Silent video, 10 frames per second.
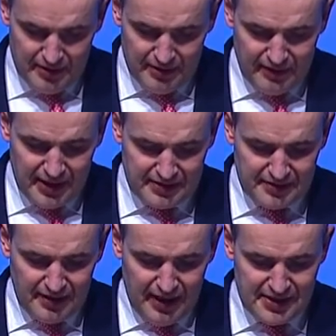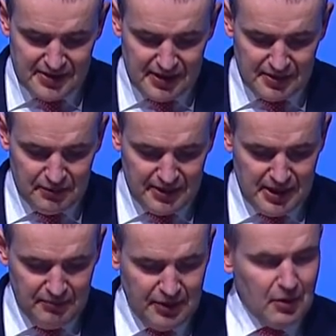that Iceland will
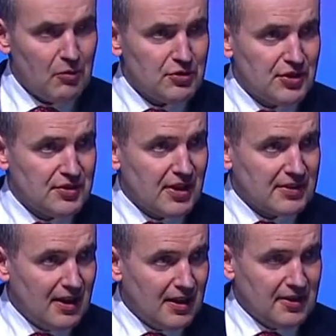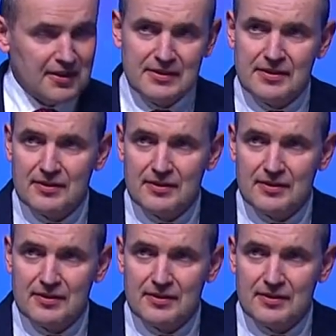keep the oceans at heart